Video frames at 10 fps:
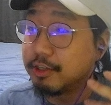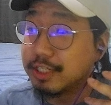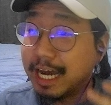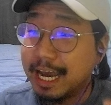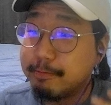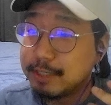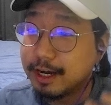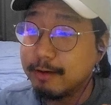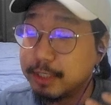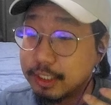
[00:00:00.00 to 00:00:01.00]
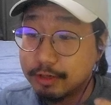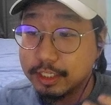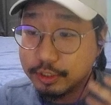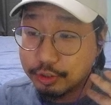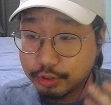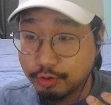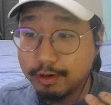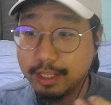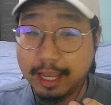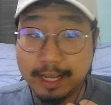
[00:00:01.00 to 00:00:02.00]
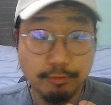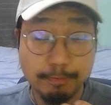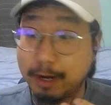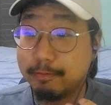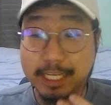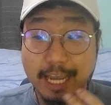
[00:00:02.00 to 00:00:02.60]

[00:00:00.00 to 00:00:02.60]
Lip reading: hyped up units and storylines we probably